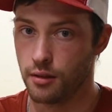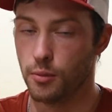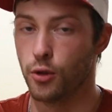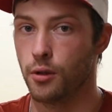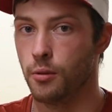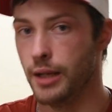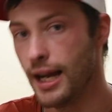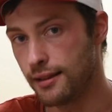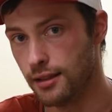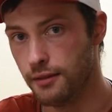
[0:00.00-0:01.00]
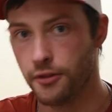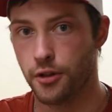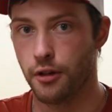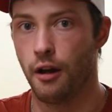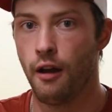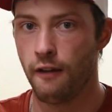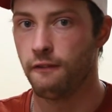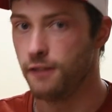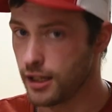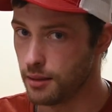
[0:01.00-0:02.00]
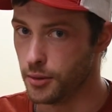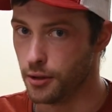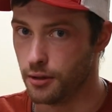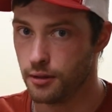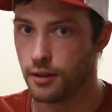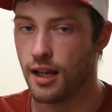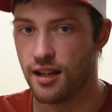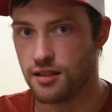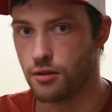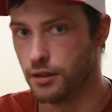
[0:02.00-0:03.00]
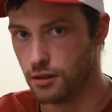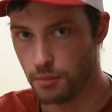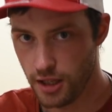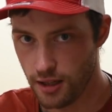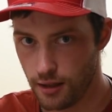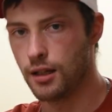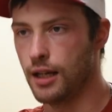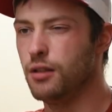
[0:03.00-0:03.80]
the more reactive or flickable it is going to be. I